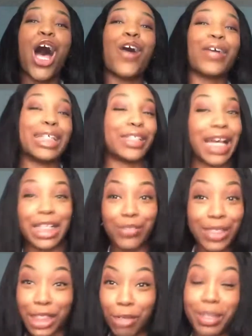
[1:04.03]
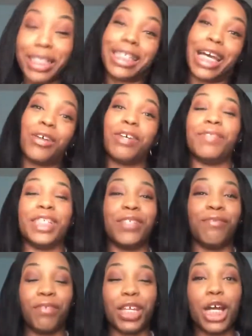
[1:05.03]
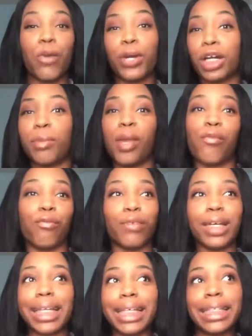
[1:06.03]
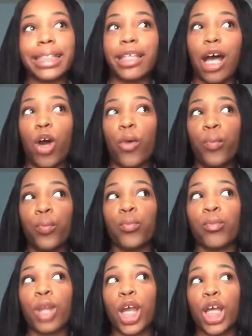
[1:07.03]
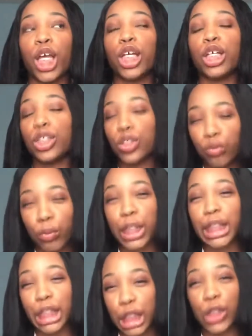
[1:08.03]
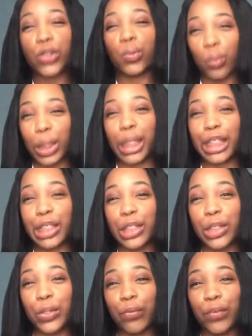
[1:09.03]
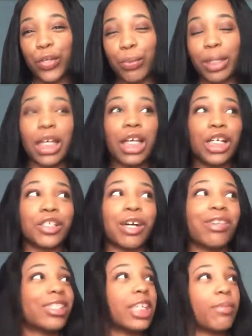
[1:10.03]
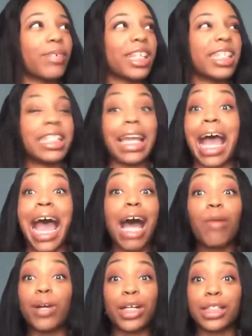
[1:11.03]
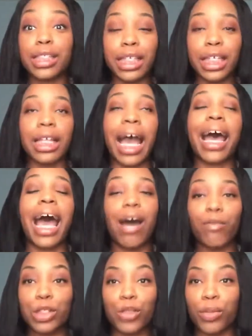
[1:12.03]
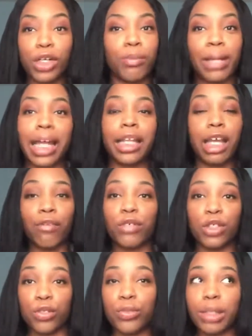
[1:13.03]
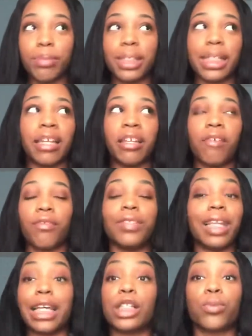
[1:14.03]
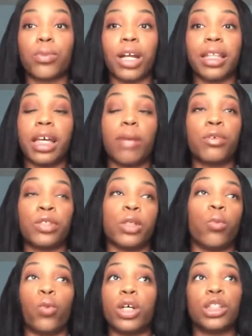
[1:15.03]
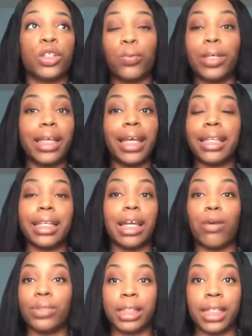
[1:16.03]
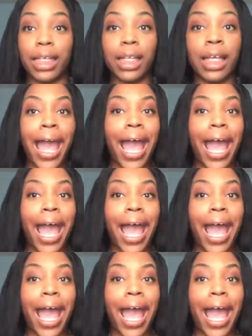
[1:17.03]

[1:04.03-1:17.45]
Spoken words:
Okay, so as you can tell by the title of this video, we're going to be reading some interesting tweets. You feel me? So I was thinking about that today. I have a Twitter, but I never used it because I never liked Twitter. I think I posted one tweet and then that was it.